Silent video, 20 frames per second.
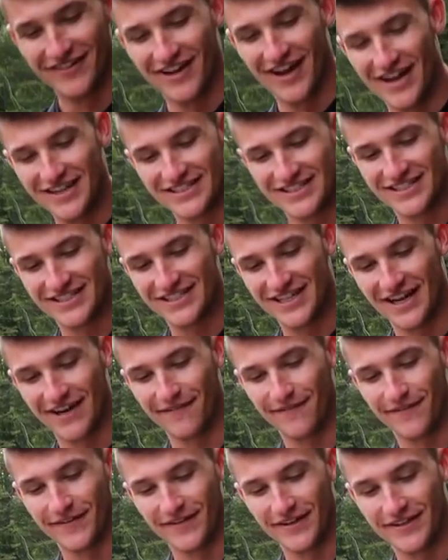well, guys, this is
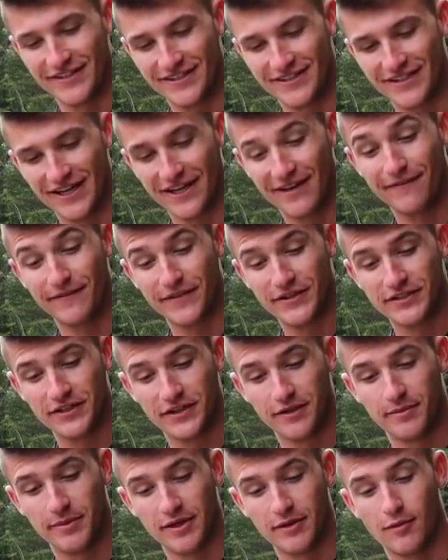second fish. Second fish
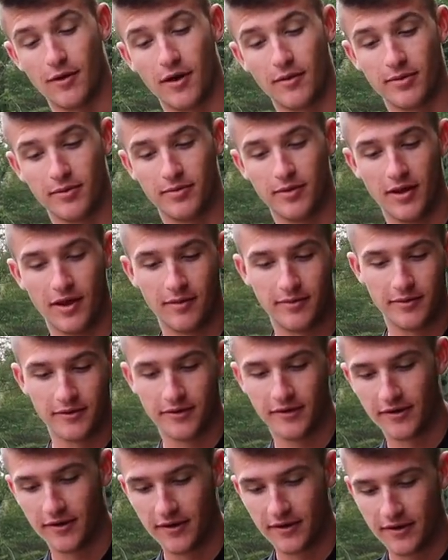on the big whopper
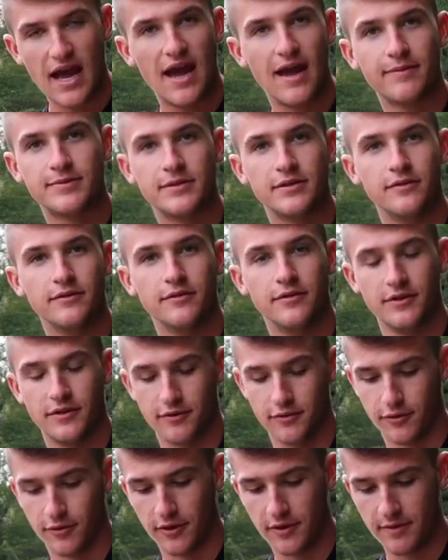plopper. Absolutely
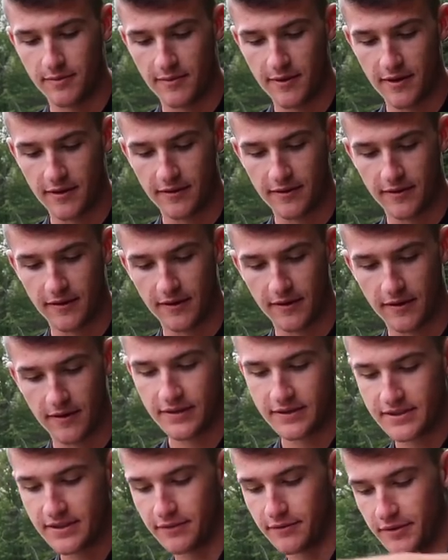cream that thing.
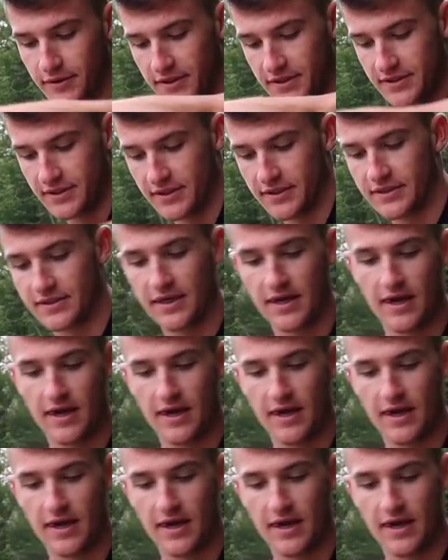Let's get a release on this